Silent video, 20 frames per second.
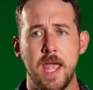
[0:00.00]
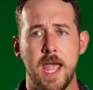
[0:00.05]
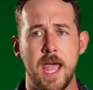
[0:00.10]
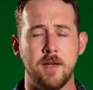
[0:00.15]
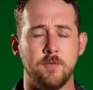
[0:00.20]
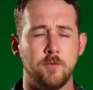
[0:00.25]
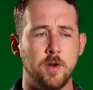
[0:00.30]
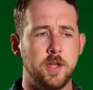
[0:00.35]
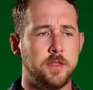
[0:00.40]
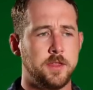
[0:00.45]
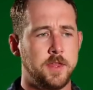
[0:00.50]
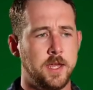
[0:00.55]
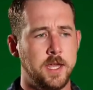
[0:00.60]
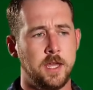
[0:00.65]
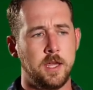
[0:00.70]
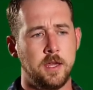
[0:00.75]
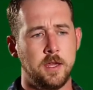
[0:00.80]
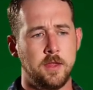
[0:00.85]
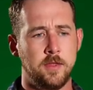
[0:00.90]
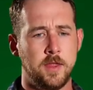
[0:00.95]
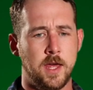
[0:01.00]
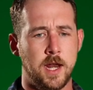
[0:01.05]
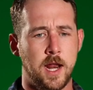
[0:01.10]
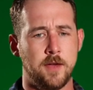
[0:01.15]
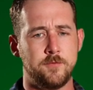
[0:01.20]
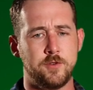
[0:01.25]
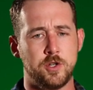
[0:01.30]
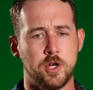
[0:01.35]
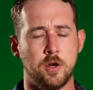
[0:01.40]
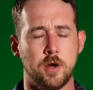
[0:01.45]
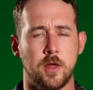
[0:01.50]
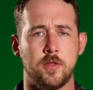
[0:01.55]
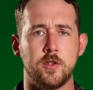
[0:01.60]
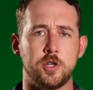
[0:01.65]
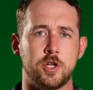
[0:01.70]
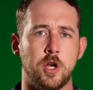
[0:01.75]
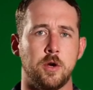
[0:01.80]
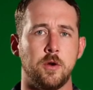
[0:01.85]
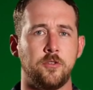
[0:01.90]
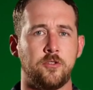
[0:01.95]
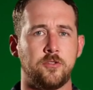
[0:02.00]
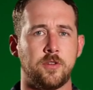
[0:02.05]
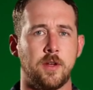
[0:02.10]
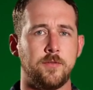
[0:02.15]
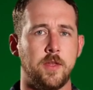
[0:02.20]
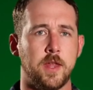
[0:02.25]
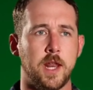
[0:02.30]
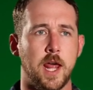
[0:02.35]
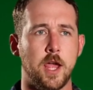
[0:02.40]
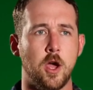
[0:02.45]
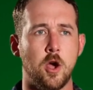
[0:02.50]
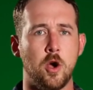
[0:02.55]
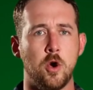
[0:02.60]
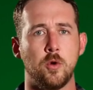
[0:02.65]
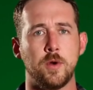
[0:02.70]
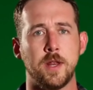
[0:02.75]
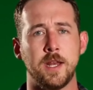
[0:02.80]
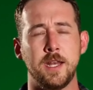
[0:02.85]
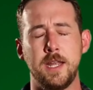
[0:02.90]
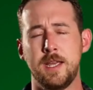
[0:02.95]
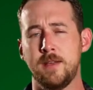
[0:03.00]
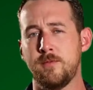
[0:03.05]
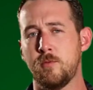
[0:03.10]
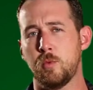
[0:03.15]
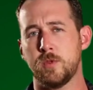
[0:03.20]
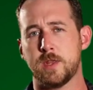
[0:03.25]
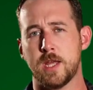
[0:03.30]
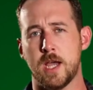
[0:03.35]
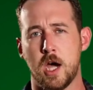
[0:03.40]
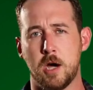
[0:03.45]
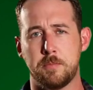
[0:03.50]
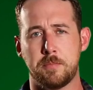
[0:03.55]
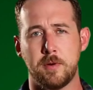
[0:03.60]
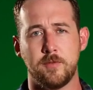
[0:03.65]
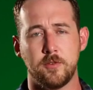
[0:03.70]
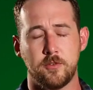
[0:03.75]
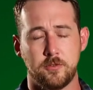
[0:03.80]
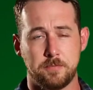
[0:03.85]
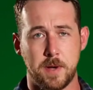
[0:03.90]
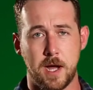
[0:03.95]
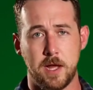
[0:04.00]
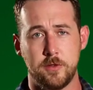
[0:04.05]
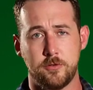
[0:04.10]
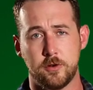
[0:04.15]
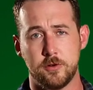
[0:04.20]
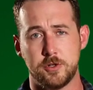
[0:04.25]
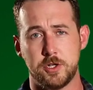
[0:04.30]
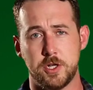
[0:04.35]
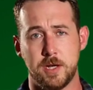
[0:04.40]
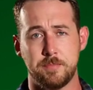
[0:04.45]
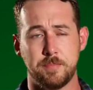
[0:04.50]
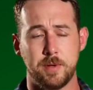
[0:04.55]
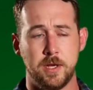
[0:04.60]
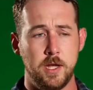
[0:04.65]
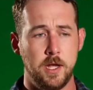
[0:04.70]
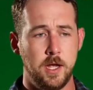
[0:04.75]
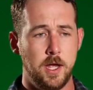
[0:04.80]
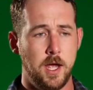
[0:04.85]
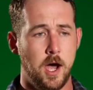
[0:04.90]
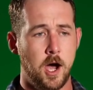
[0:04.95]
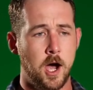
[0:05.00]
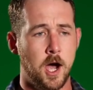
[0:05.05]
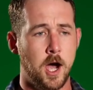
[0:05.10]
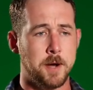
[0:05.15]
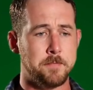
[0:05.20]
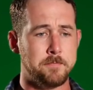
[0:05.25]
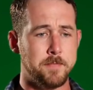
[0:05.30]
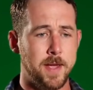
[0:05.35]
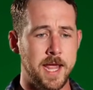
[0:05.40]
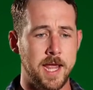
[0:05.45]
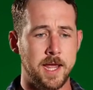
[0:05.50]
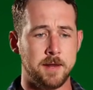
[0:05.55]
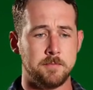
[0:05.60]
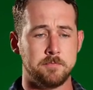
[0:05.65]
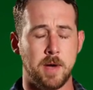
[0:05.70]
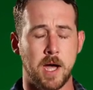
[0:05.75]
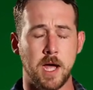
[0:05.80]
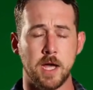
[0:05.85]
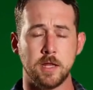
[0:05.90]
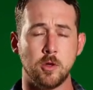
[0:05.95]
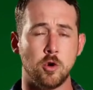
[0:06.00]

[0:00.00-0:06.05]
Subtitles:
everything that I've shown on the show is stuff that I own, and even with the help of a sponsorship and my